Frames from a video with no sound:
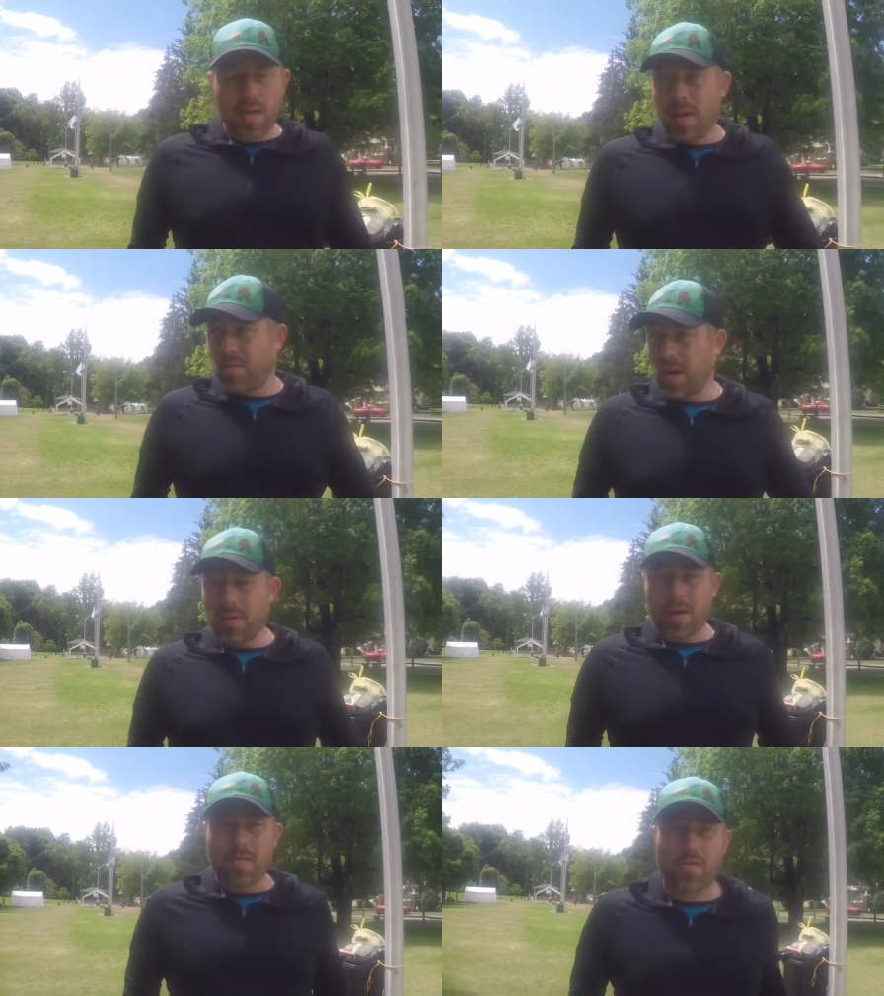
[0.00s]
If you come
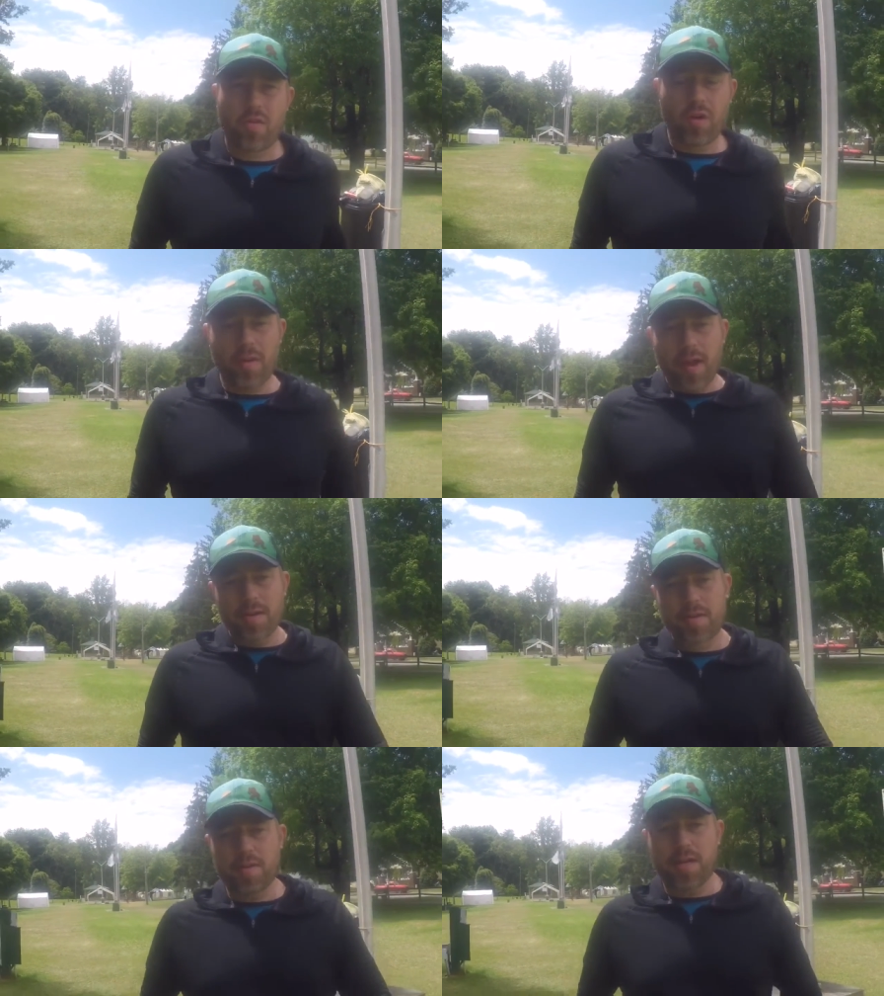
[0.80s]
down here for trail
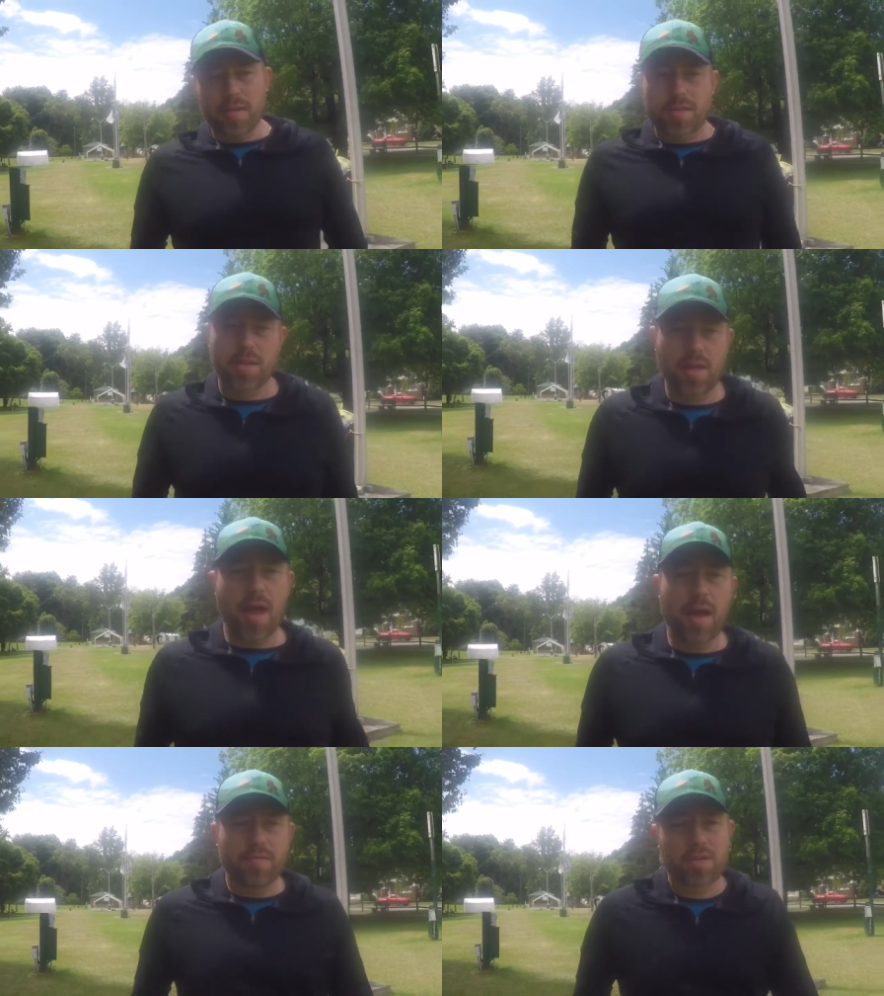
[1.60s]
days in Tent City, they
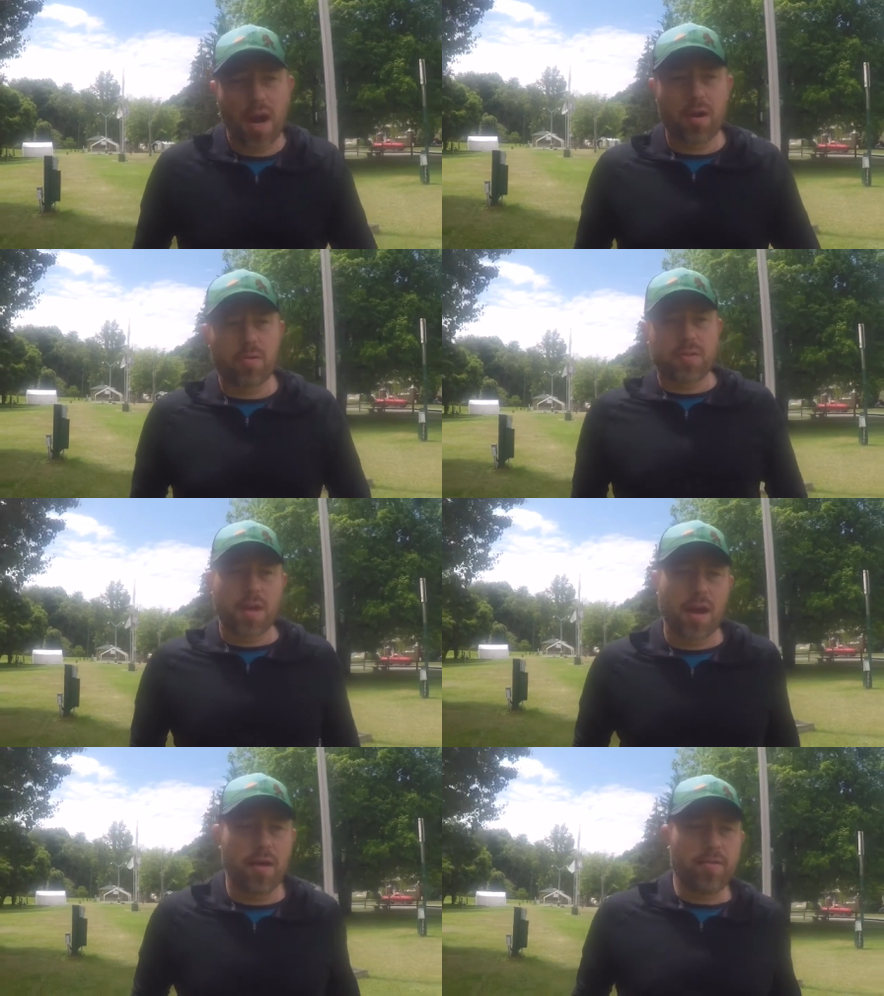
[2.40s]
have showers, they
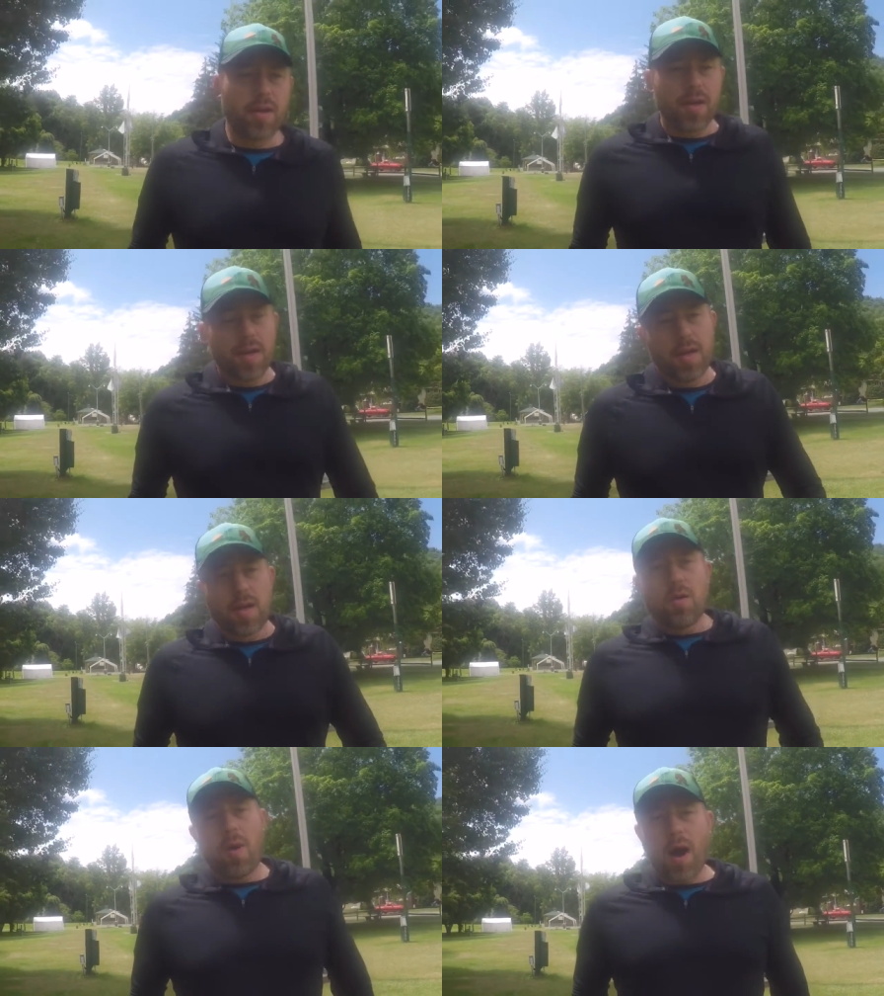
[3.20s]
have
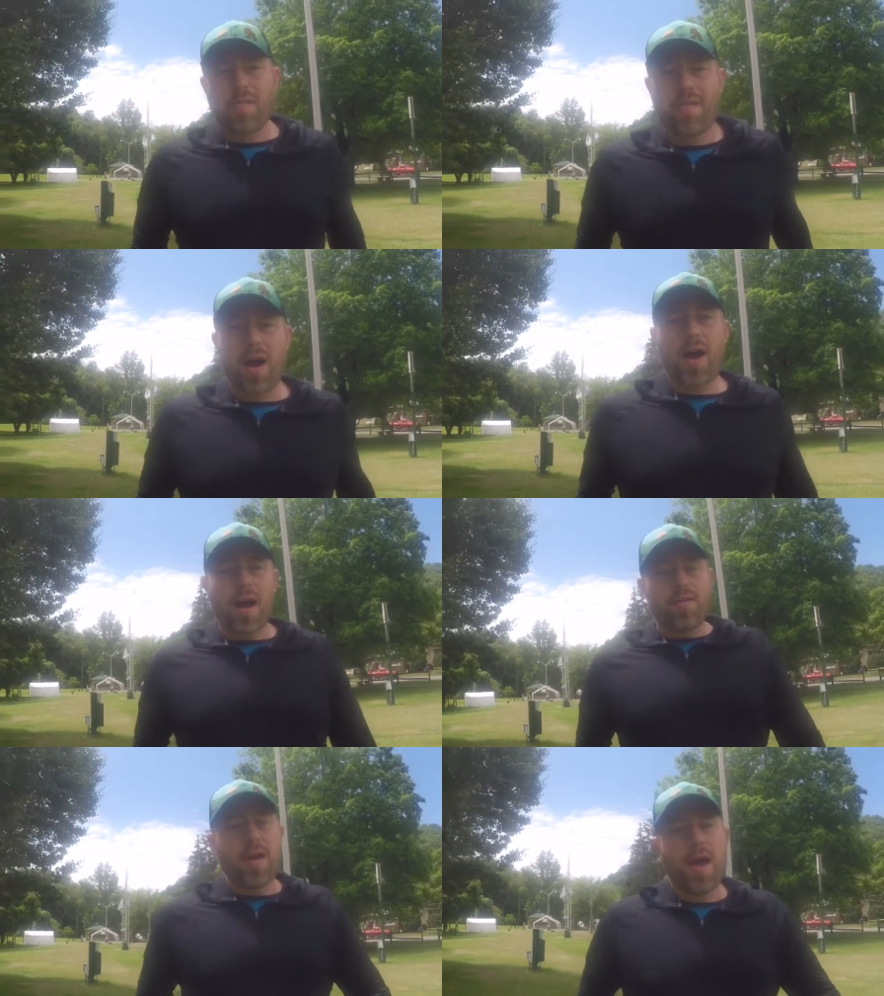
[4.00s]

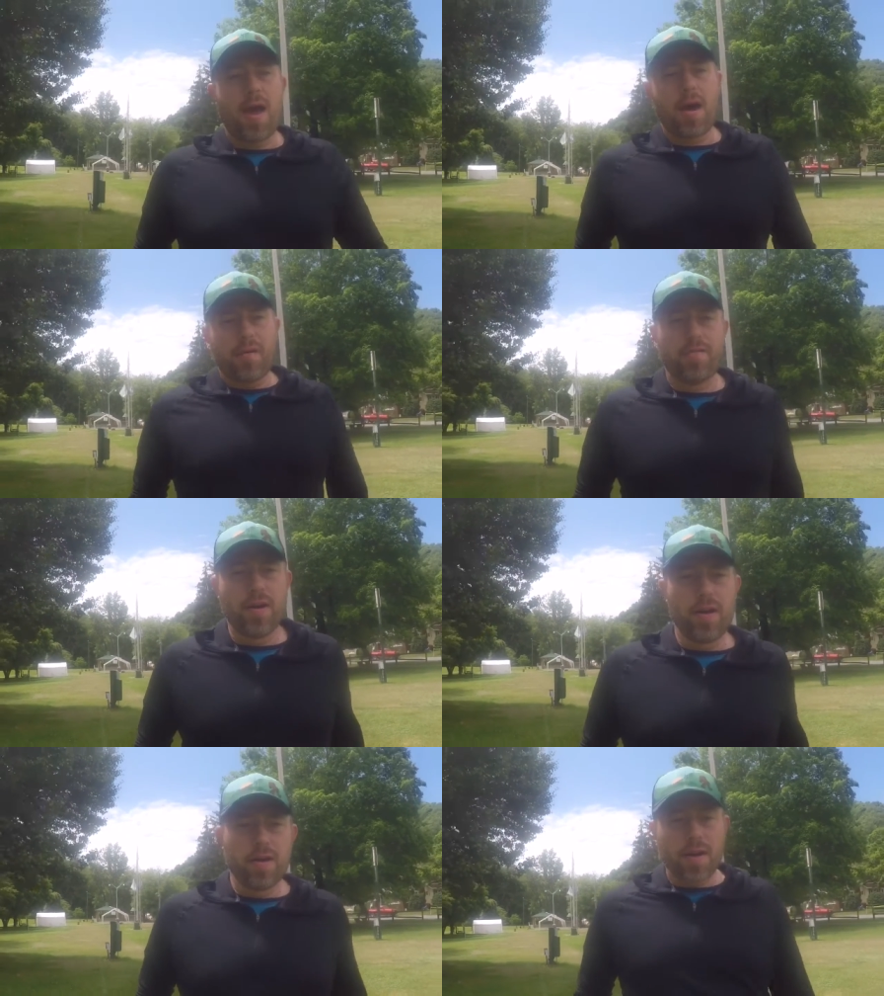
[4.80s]
Wi-Fi, they have
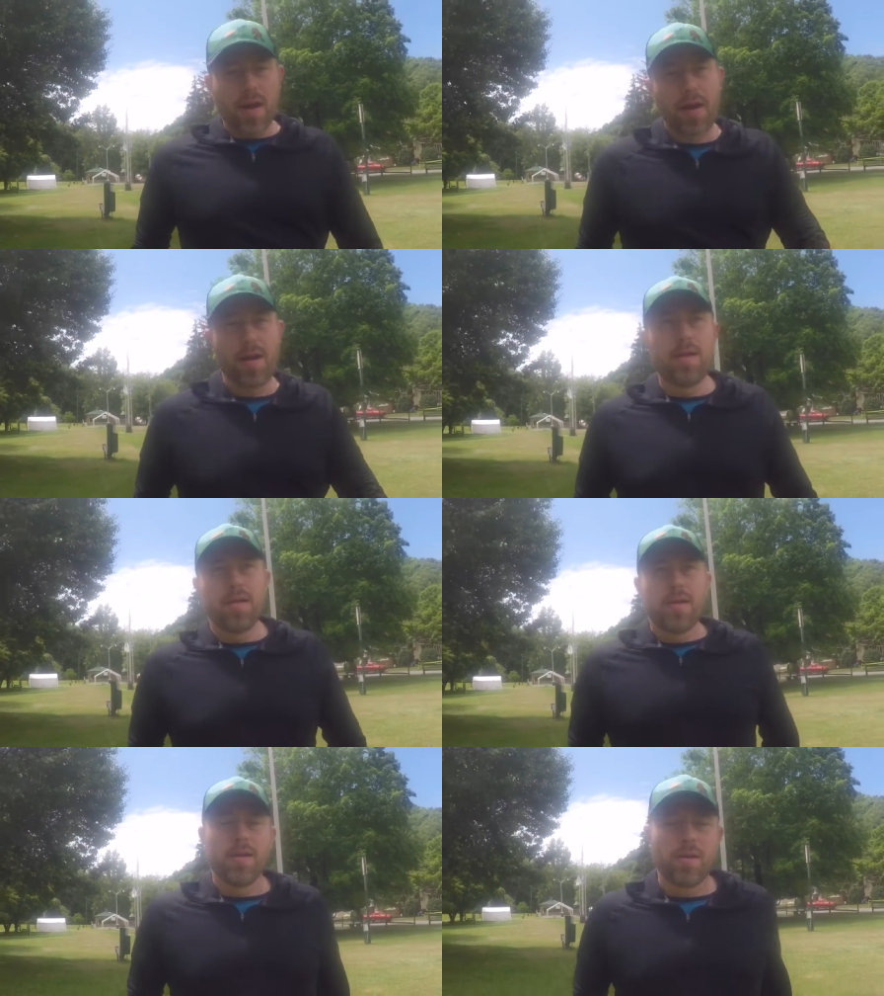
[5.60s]

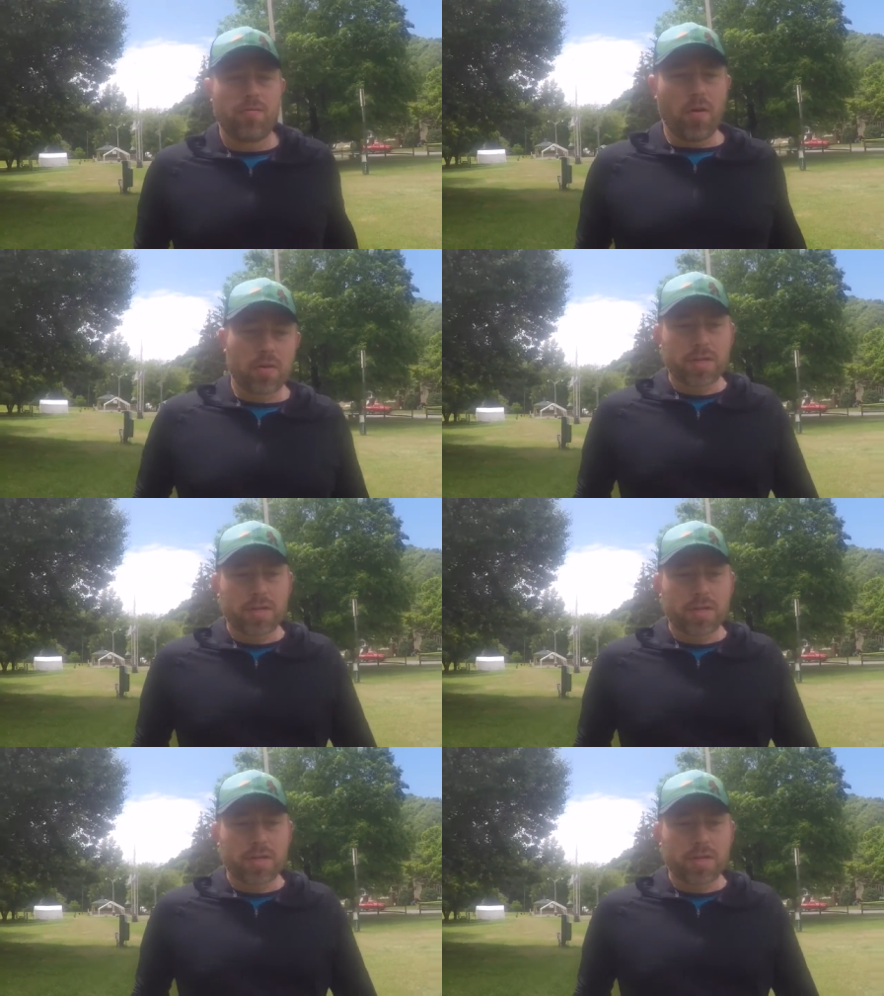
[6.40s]
folks